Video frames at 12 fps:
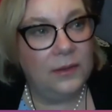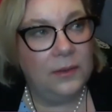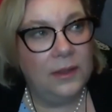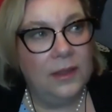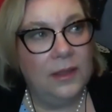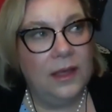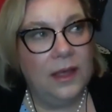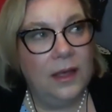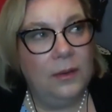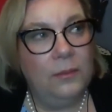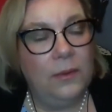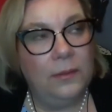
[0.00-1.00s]
So
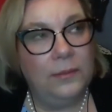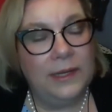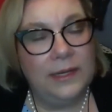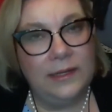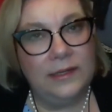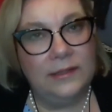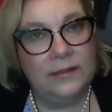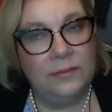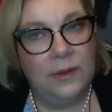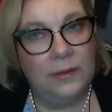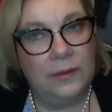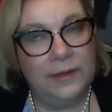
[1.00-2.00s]
what
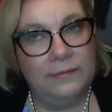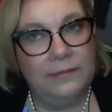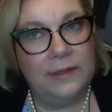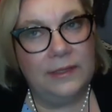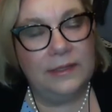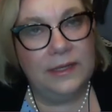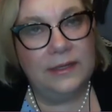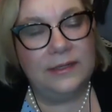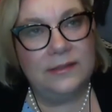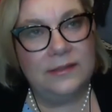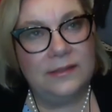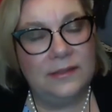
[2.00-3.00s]
we really
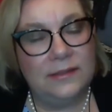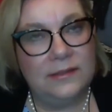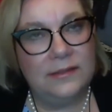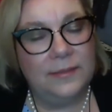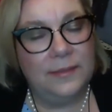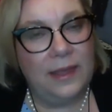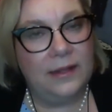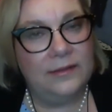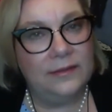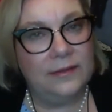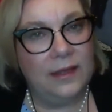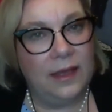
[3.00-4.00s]
need is a system
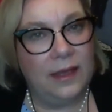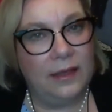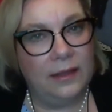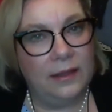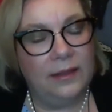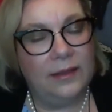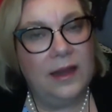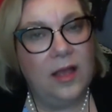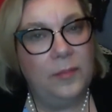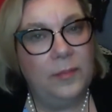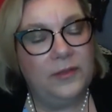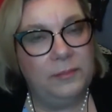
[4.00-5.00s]
that
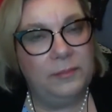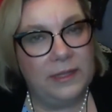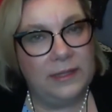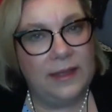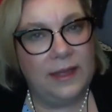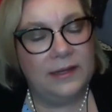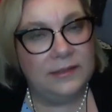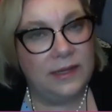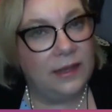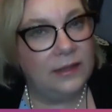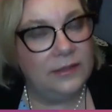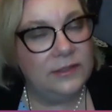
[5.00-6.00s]
can help us build that
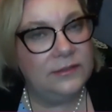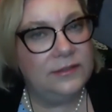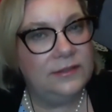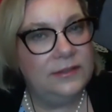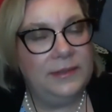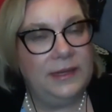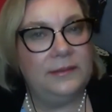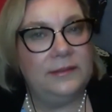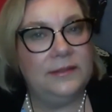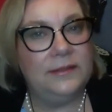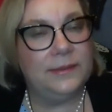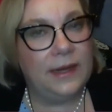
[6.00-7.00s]
intelligence to
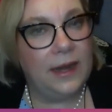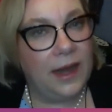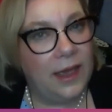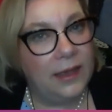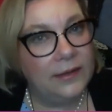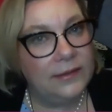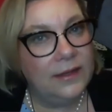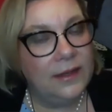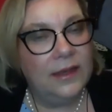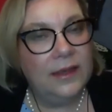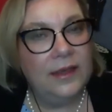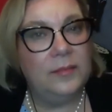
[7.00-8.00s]
be able to
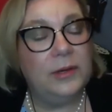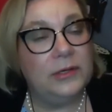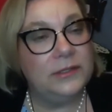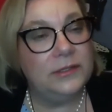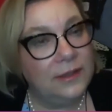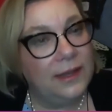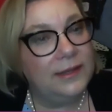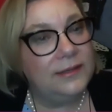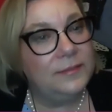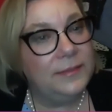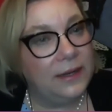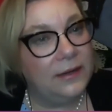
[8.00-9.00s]
react in a
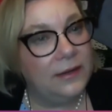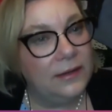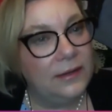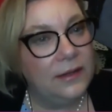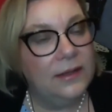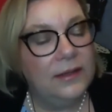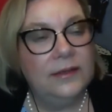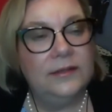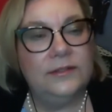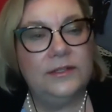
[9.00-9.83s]
personalized manner